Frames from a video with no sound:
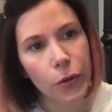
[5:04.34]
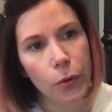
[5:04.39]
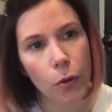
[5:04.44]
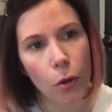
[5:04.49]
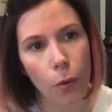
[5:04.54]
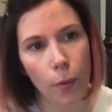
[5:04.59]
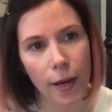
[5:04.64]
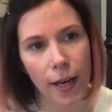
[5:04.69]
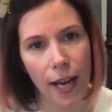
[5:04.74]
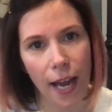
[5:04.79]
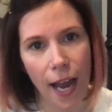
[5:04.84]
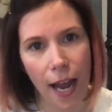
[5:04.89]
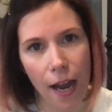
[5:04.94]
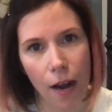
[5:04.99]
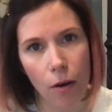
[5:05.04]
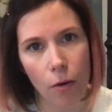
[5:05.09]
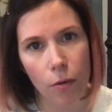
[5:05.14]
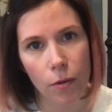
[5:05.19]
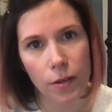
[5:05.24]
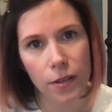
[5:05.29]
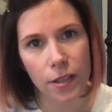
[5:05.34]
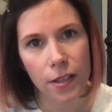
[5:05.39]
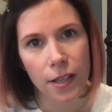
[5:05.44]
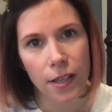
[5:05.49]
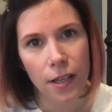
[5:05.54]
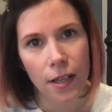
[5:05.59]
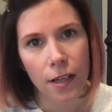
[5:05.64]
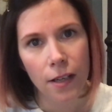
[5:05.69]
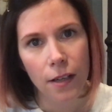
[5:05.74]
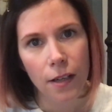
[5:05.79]
going out
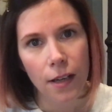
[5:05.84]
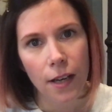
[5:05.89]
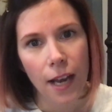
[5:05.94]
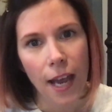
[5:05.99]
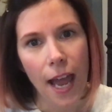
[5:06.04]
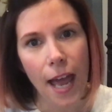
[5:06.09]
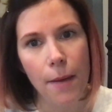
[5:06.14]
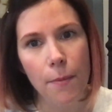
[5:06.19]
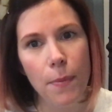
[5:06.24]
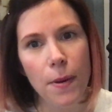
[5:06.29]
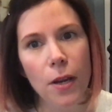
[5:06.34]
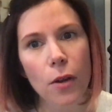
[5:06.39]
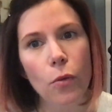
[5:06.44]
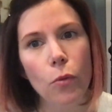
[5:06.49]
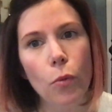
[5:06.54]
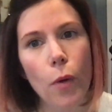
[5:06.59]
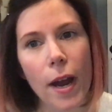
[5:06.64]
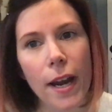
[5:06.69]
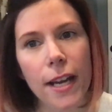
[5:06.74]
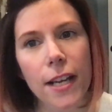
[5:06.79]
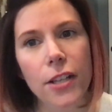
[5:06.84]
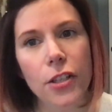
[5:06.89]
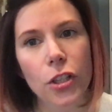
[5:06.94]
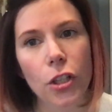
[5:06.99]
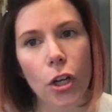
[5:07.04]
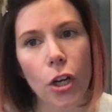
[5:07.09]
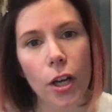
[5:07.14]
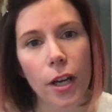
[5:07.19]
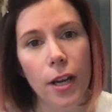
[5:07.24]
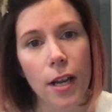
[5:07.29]
and being ready
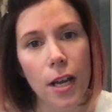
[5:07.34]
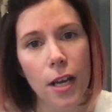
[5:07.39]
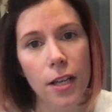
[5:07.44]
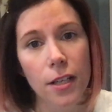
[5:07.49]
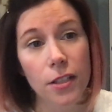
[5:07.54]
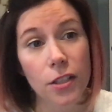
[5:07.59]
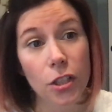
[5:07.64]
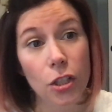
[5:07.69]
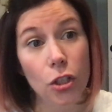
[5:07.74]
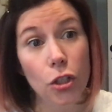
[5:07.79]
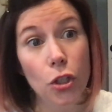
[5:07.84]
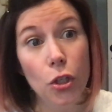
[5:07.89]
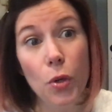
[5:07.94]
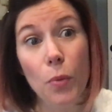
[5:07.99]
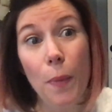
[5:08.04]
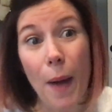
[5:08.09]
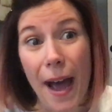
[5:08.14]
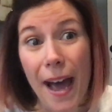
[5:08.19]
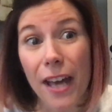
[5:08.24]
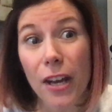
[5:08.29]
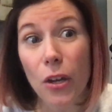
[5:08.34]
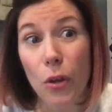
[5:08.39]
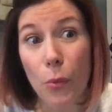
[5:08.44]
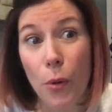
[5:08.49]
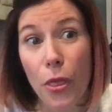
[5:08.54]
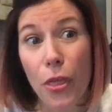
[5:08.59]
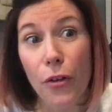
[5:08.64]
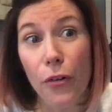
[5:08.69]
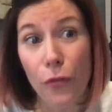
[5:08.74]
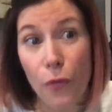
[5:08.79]
to do battle
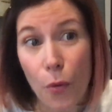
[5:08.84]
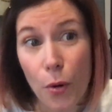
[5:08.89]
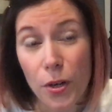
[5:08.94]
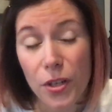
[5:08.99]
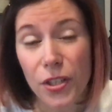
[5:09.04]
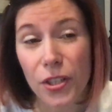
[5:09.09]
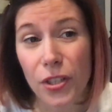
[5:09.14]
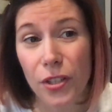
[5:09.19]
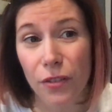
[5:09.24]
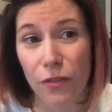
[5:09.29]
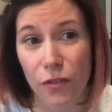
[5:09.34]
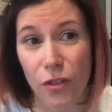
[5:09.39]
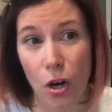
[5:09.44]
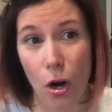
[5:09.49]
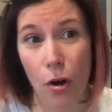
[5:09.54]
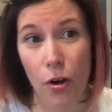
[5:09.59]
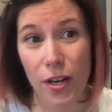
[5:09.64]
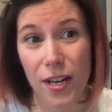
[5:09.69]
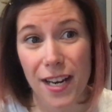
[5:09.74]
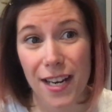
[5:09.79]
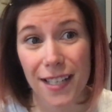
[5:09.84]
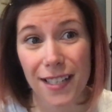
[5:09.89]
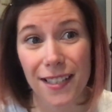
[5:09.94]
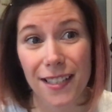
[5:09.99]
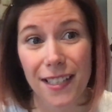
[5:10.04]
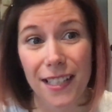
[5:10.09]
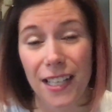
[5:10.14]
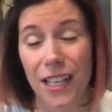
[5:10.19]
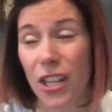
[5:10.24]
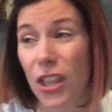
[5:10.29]
with the forces of
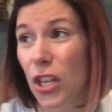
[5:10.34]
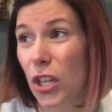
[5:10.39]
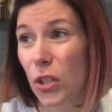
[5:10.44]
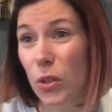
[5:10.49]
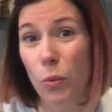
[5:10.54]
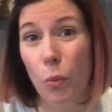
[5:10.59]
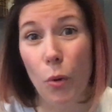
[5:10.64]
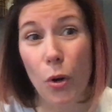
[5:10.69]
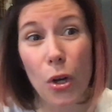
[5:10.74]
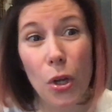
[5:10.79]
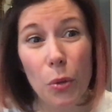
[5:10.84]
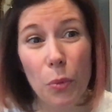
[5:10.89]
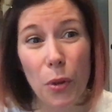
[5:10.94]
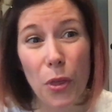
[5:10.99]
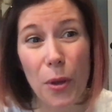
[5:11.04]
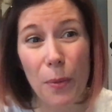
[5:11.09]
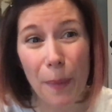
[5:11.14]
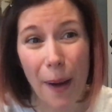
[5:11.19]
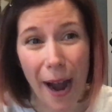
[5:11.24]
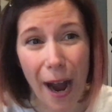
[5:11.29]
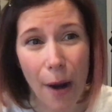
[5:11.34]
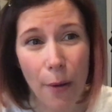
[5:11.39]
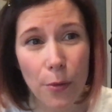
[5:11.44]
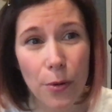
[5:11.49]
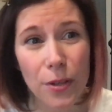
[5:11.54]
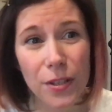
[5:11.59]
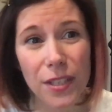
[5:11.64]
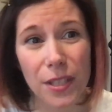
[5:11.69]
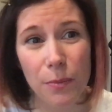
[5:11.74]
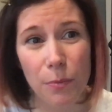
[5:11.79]
darkness in this world, with the
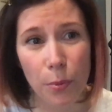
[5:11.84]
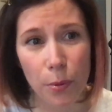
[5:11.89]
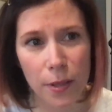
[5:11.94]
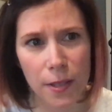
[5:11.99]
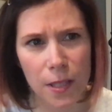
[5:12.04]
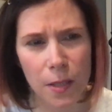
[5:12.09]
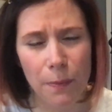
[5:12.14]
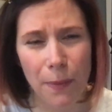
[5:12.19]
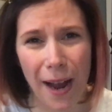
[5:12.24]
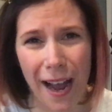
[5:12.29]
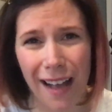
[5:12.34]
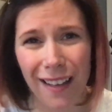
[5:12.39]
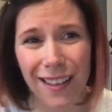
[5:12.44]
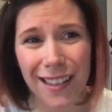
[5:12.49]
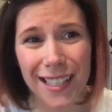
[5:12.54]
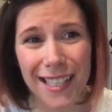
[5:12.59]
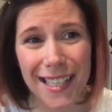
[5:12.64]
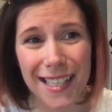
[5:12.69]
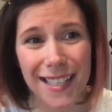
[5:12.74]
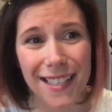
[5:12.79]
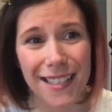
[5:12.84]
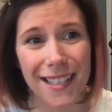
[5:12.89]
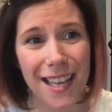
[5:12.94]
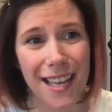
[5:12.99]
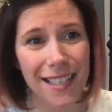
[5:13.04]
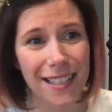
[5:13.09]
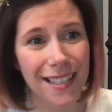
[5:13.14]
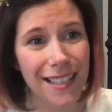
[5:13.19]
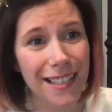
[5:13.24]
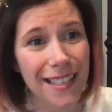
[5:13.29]
powers and principalities
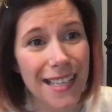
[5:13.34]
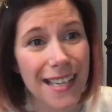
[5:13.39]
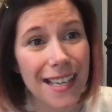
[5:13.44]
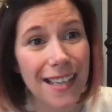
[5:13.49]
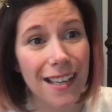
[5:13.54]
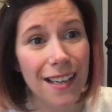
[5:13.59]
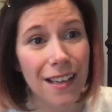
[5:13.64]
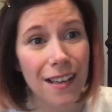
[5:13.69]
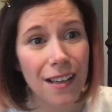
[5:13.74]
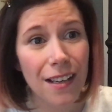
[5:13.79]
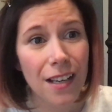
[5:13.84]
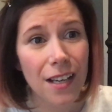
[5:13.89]
that seek